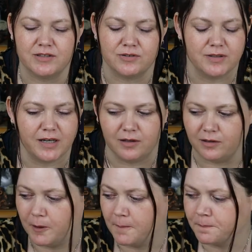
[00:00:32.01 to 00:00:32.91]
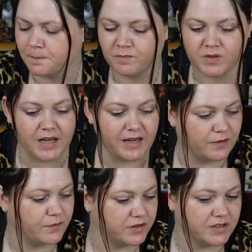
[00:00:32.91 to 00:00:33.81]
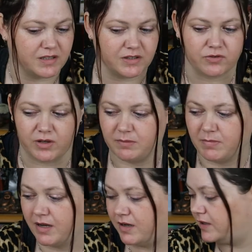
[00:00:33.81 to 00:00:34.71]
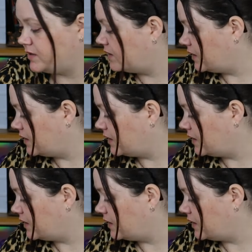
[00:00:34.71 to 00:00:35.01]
I do that a lot, and I've got the sunscreen in my eyes,